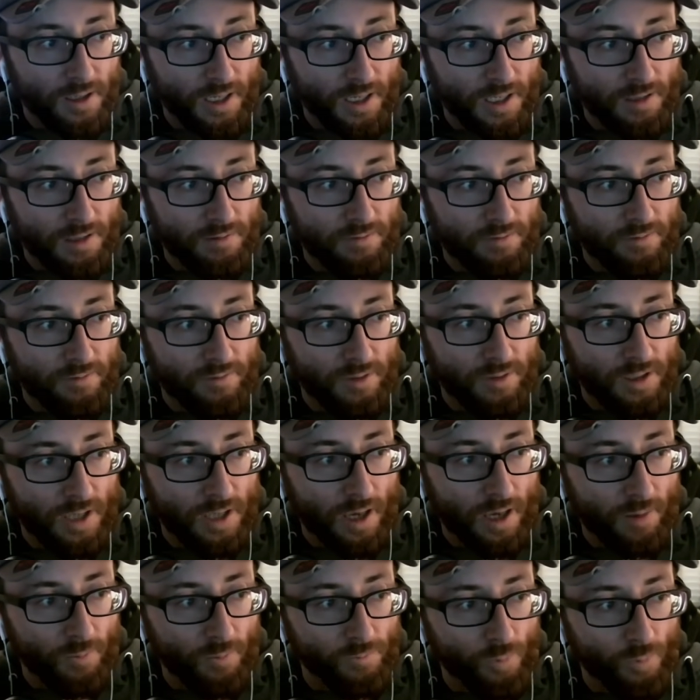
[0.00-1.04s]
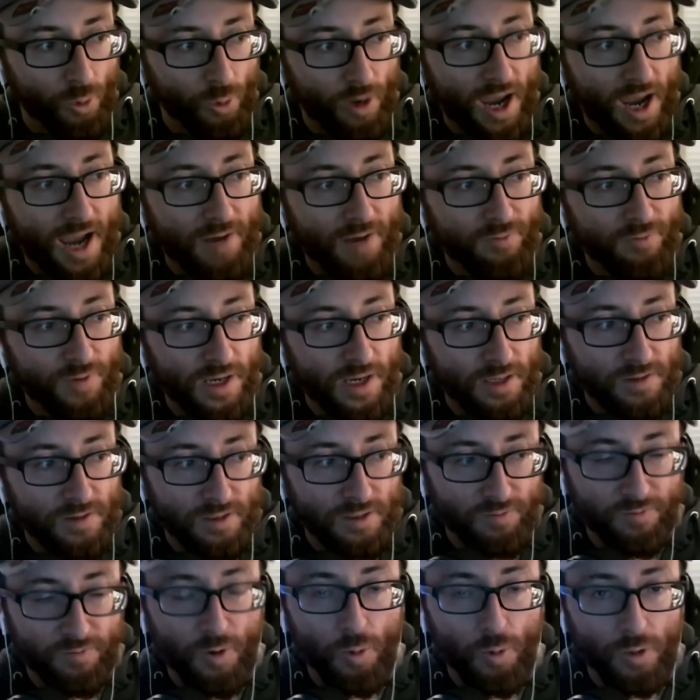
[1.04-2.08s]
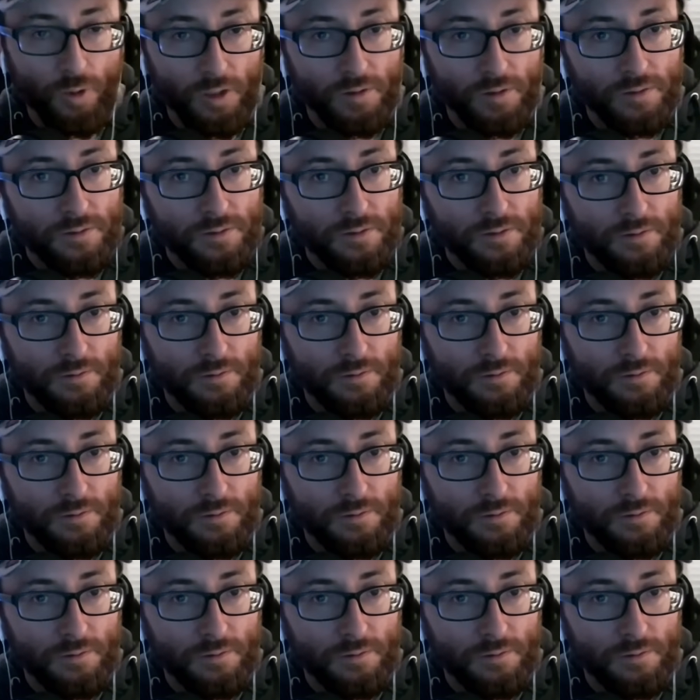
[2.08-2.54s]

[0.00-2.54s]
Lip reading: it's got a more high fantasy focus.